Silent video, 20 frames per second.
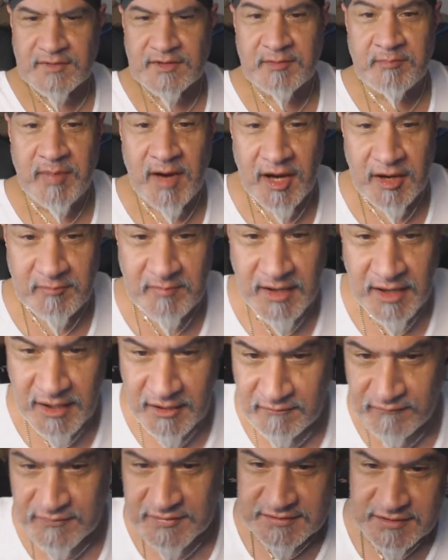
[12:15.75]
the bottom
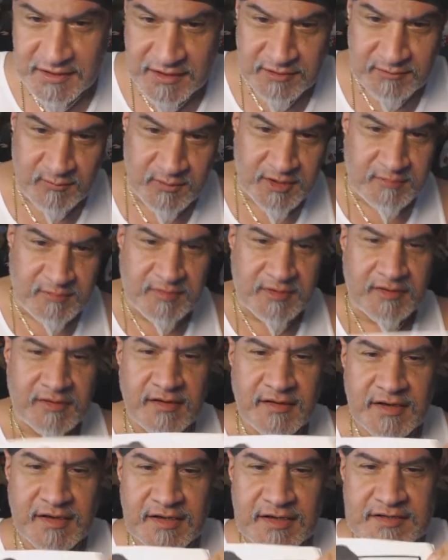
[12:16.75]
half is kind of weird. But
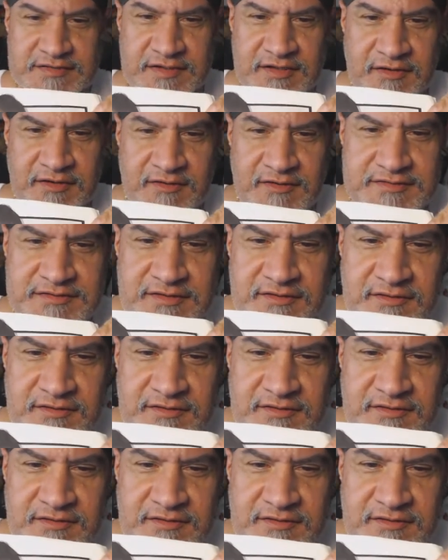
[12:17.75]
see, there's